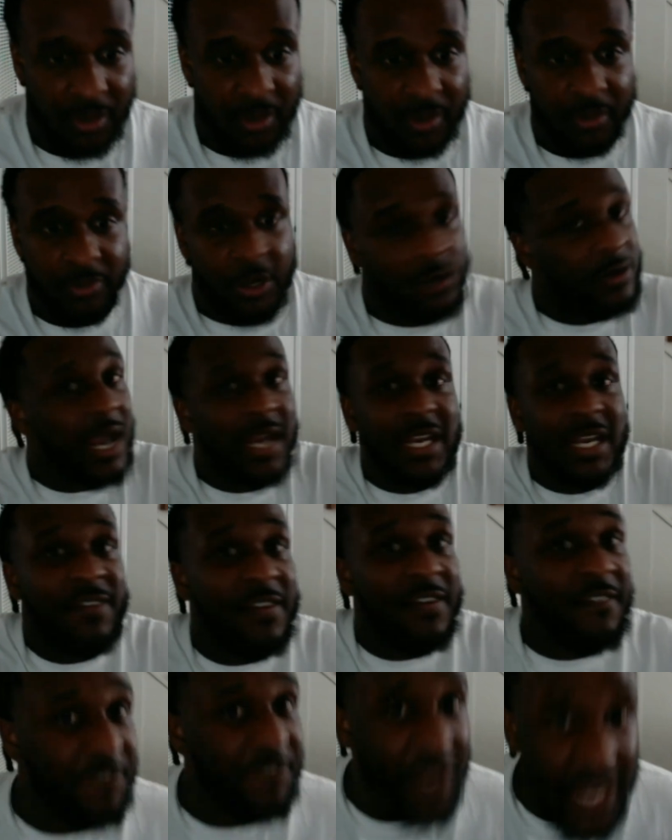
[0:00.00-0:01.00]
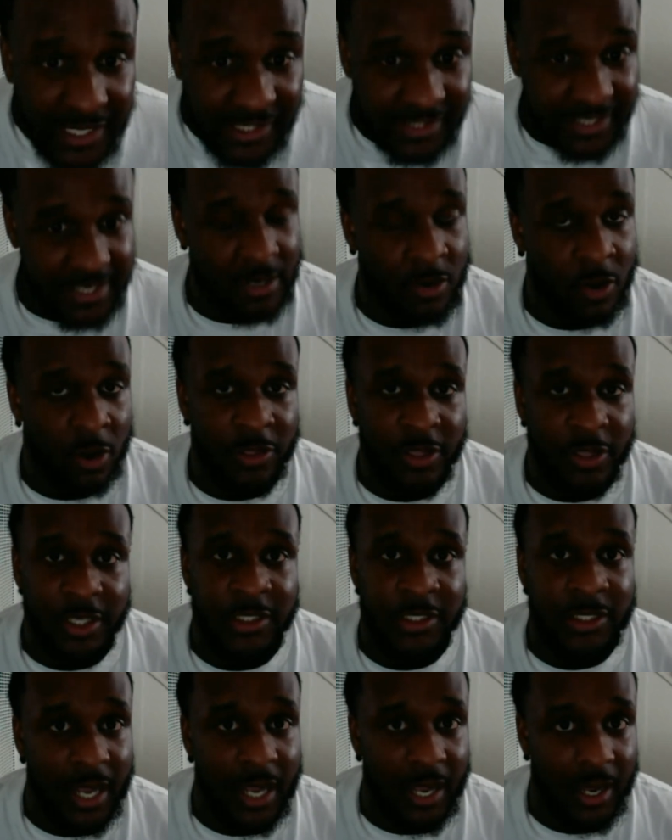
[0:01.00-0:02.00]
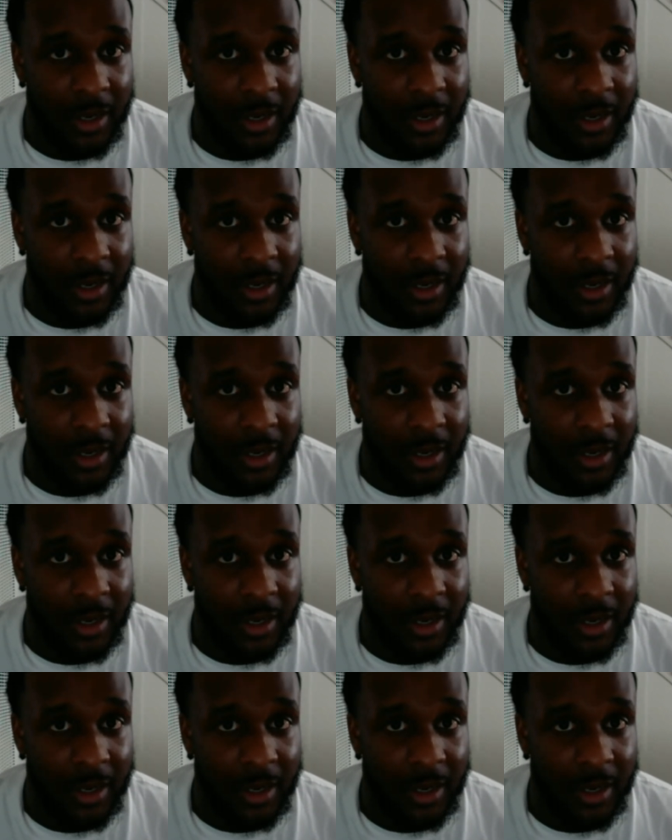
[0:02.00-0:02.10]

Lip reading: They're not even feasting on this day.